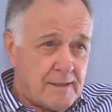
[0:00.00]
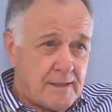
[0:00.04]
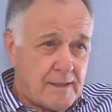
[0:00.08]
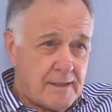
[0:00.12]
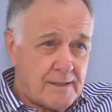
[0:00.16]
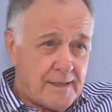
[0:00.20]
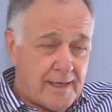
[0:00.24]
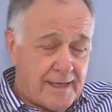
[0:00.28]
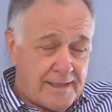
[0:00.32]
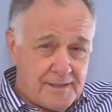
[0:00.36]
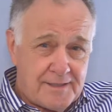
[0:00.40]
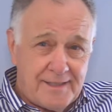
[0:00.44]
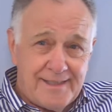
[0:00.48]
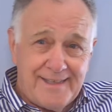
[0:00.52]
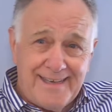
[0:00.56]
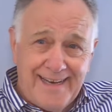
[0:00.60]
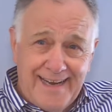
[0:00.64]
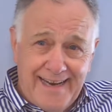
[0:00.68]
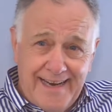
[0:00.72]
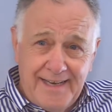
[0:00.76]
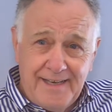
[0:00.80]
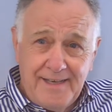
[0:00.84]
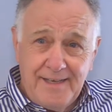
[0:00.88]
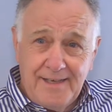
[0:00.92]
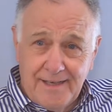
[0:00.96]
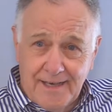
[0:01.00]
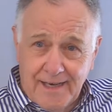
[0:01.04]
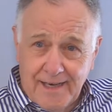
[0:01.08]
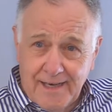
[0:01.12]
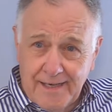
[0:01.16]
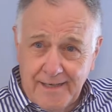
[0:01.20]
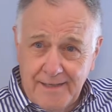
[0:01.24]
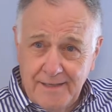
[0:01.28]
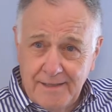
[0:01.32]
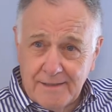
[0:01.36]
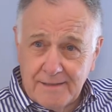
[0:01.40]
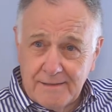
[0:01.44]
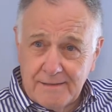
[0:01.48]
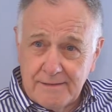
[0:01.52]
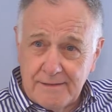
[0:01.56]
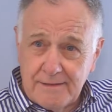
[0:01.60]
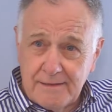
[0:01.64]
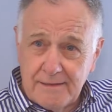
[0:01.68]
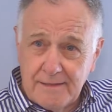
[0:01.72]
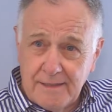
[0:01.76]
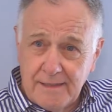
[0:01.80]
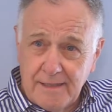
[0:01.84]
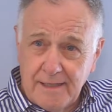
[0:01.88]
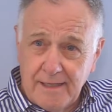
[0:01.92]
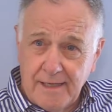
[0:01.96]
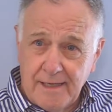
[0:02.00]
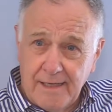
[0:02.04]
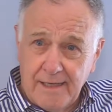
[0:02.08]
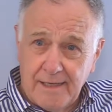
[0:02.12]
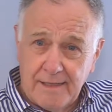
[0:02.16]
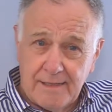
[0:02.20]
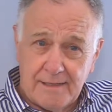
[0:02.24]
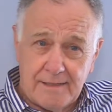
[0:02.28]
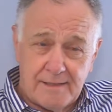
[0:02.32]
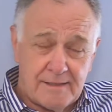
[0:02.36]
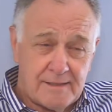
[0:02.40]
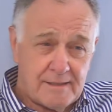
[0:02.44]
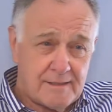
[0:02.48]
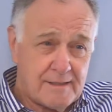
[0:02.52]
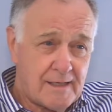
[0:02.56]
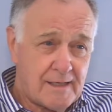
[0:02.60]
1989, and